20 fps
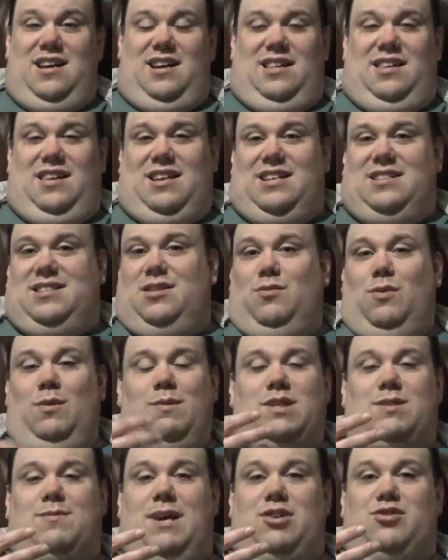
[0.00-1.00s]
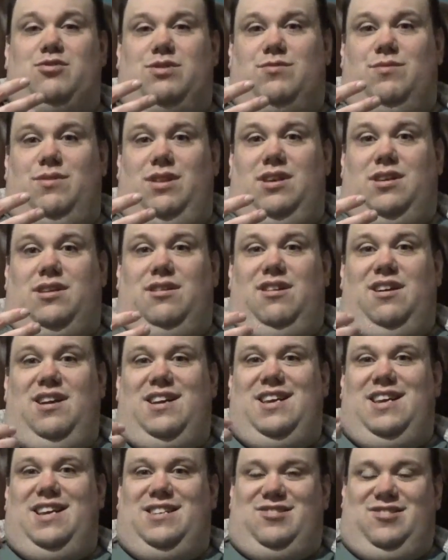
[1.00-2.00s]
Like I said, the women's match was really
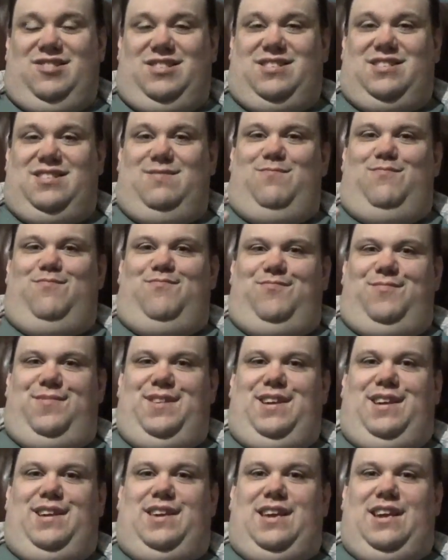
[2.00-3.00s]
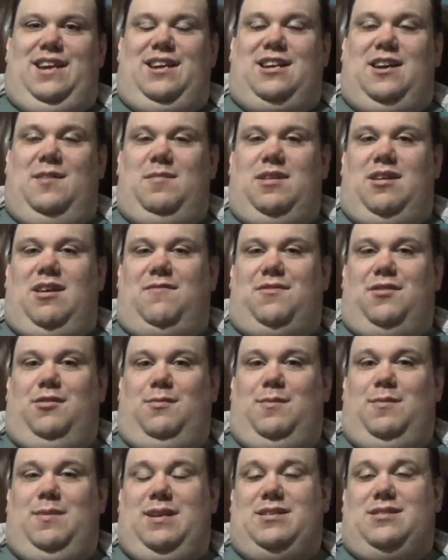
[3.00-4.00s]
good. It's just, again, coming off of the
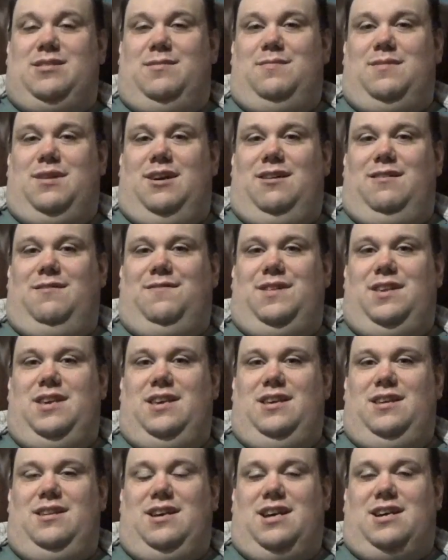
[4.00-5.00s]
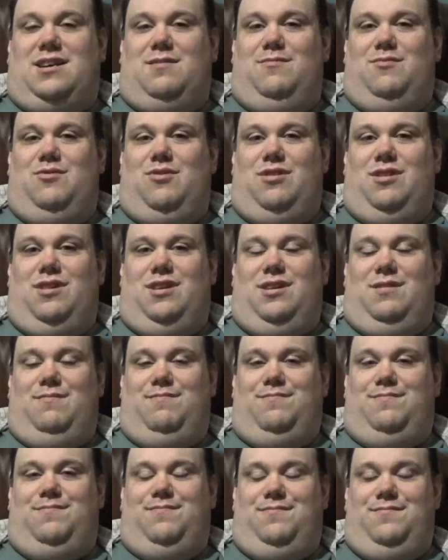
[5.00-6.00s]
momentum of the Nakamura
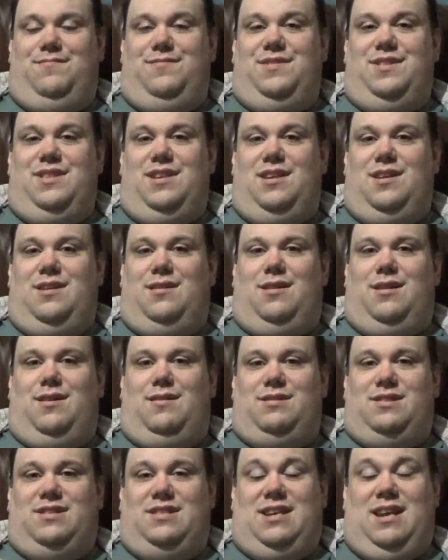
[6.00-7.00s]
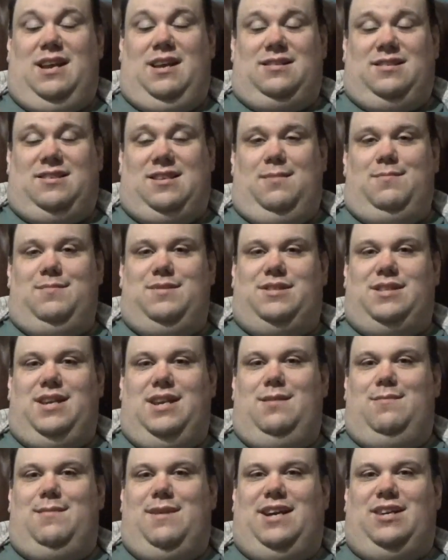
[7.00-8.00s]
Sami
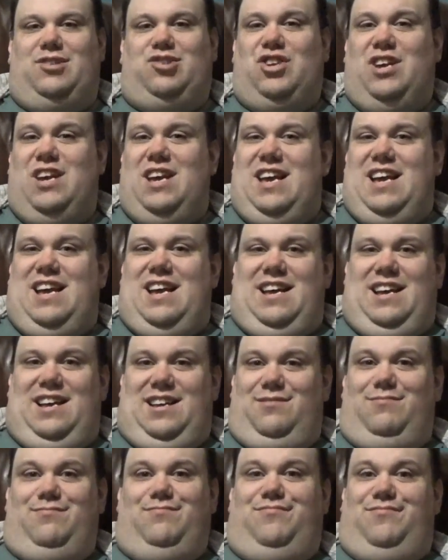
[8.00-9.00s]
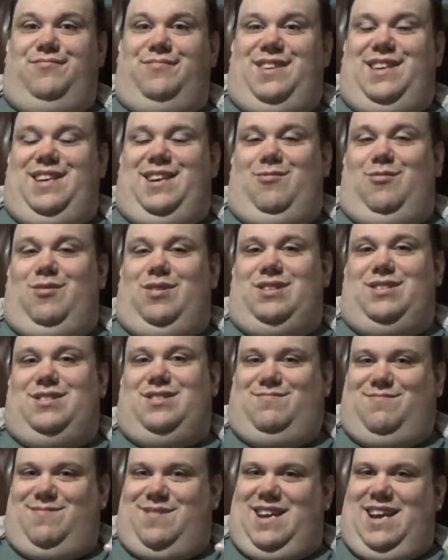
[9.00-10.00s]
Zayn match, it
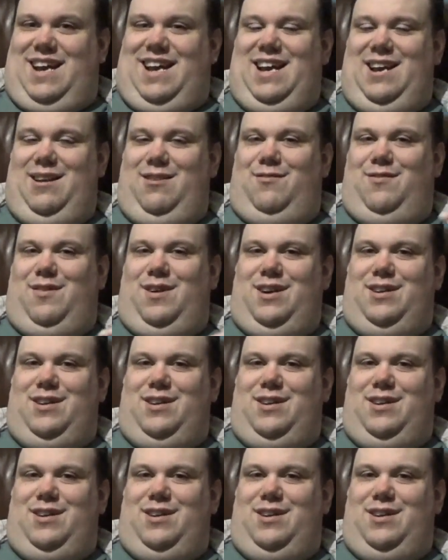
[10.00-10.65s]
was kind of